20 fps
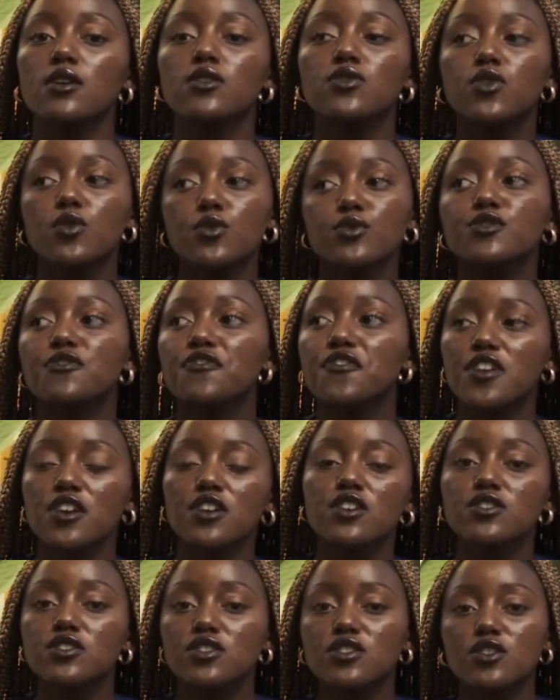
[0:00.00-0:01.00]
those
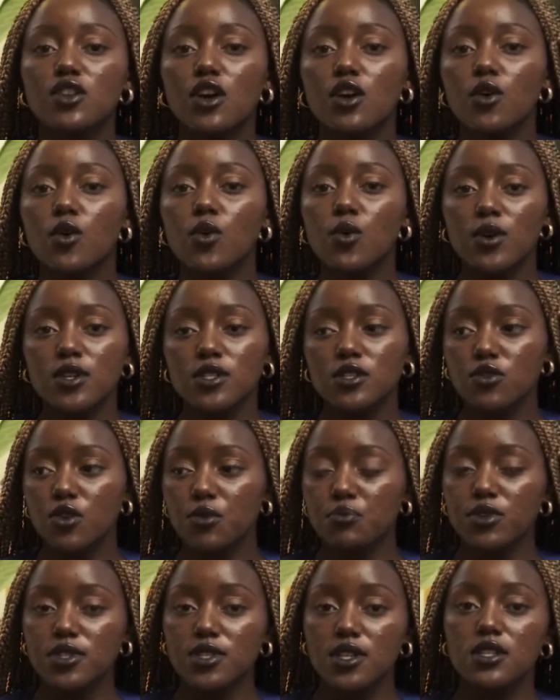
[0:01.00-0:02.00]
fears is not always a
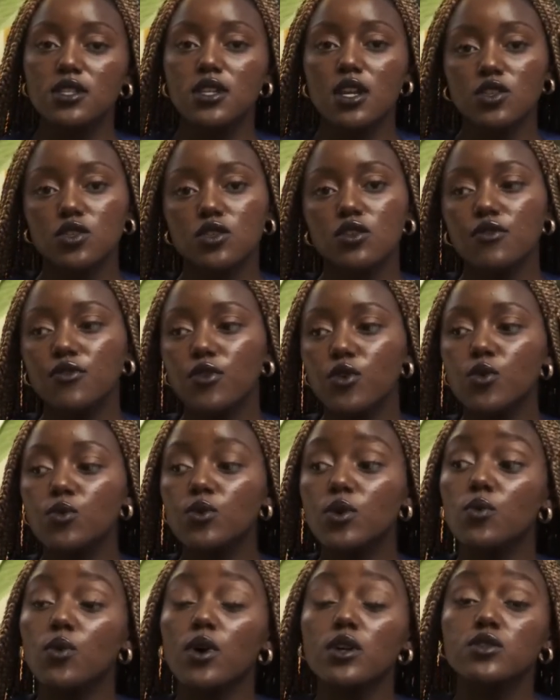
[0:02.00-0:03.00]
representation of who
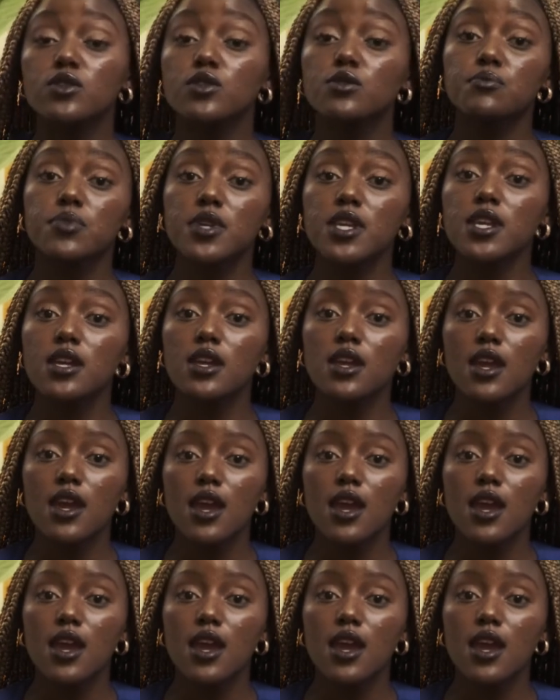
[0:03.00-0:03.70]
we want to be.